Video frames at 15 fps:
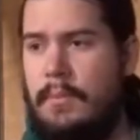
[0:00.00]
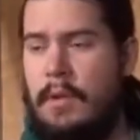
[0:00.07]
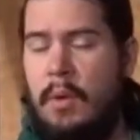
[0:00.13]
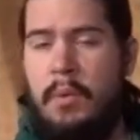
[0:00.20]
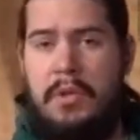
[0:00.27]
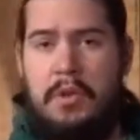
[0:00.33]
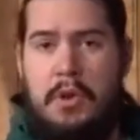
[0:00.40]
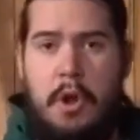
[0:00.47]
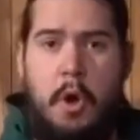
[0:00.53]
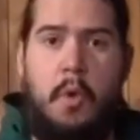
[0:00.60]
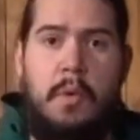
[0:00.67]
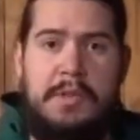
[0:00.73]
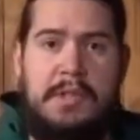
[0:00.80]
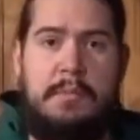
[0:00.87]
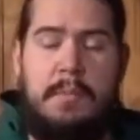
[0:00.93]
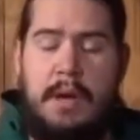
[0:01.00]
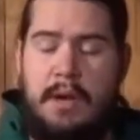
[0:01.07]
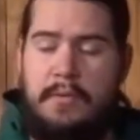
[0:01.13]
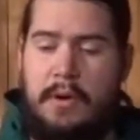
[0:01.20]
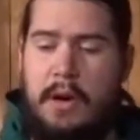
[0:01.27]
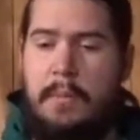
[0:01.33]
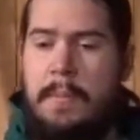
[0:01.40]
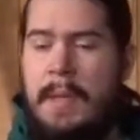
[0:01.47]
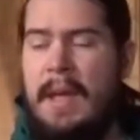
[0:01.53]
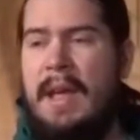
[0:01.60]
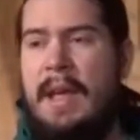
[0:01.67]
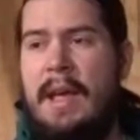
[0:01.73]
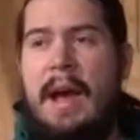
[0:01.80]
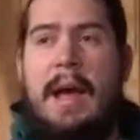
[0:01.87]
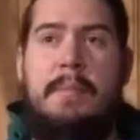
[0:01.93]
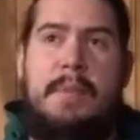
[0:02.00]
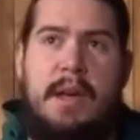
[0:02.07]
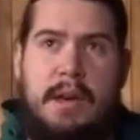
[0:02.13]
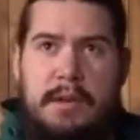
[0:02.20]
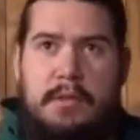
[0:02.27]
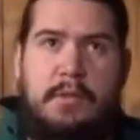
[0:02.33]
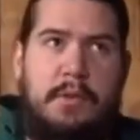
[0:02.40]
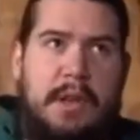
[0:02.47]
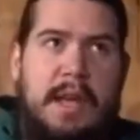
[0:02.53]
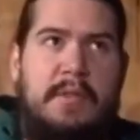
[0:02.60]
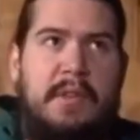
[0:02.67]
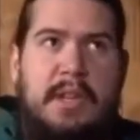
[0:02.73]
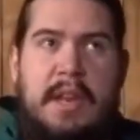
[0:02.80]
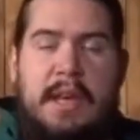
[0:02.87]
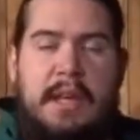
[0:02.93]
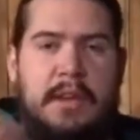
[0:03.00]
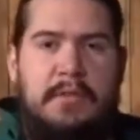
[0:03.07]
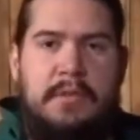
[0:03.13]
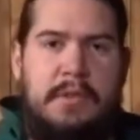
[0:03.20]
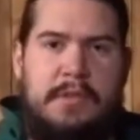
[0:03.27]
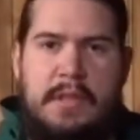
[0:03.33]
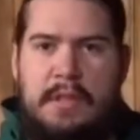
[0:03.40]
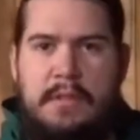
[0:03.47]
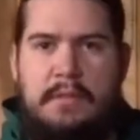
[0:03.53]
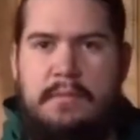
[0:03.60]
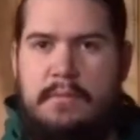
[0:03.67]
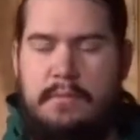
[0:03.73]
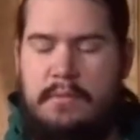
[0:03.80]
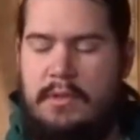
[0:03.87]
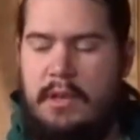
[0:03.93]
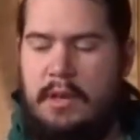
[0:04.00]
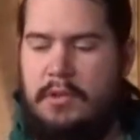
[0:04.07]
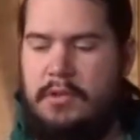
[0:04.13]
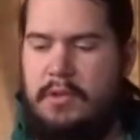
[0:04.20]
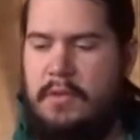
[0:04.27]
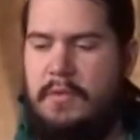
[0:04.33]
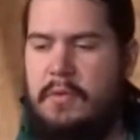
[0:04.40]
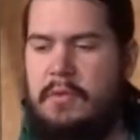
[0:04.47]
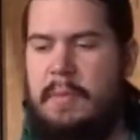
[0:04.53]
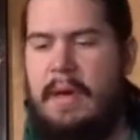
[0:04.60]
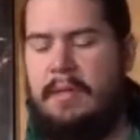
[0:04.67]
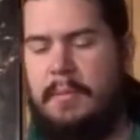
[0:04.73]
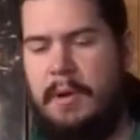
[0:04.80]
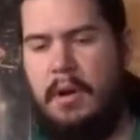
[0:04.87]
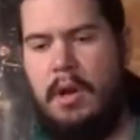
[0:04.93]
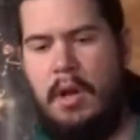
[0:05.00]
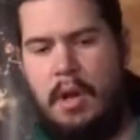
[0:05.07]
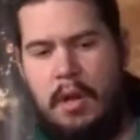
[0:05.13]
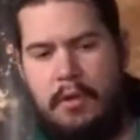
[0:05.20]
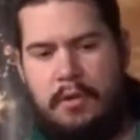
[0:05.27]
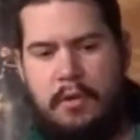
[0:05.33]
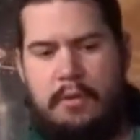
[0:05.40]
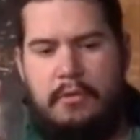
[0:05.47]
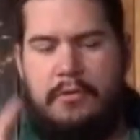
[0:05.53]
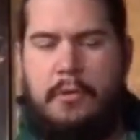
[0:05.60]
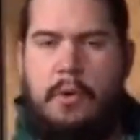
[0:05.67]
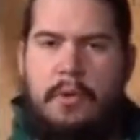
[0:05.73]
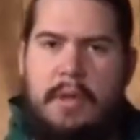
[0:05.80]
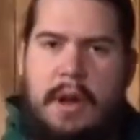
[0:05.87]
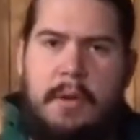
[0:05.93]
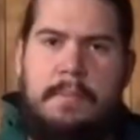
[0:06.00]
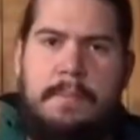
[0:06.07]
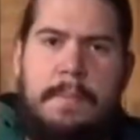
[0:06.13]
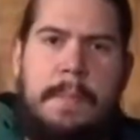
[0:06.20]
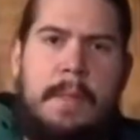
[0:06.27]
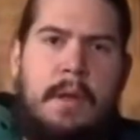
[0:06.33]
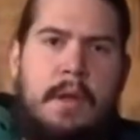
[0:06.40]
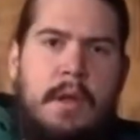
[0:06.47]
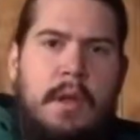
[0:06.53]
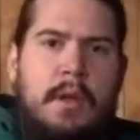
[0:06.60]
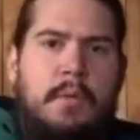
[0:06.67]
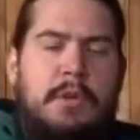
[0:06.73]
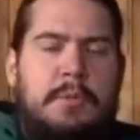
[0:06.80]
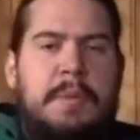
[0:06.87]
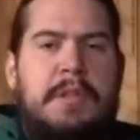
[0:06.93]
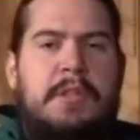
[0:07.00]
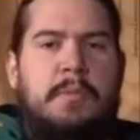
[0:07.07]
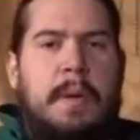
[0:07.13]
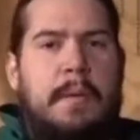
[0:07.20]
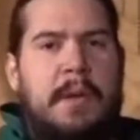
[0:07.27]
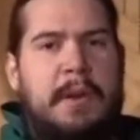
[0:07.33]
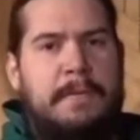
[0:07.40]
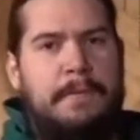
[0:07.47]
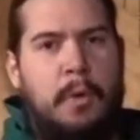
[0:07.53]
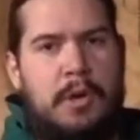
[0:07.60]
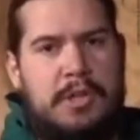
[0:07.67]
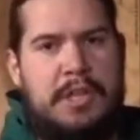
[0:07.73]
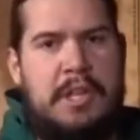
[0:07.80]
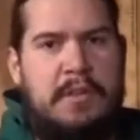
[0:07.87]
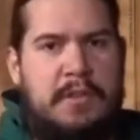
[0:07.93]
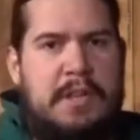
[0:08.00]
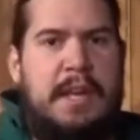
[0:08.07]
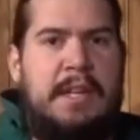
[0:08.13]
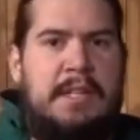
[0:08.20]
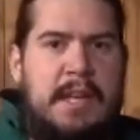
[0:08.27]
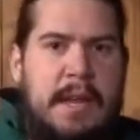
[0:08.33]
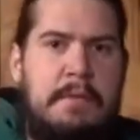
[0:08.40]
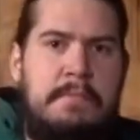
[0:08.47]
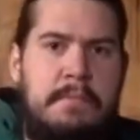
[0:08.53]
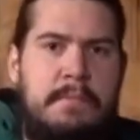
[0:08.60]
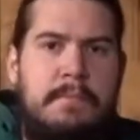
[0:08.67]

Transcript: with no wisdom modifier. I'm not including having a negative, because that's going to just confuse the math here. So you'll have a 4 there, which means you'll probably get a 14 if you take a 10.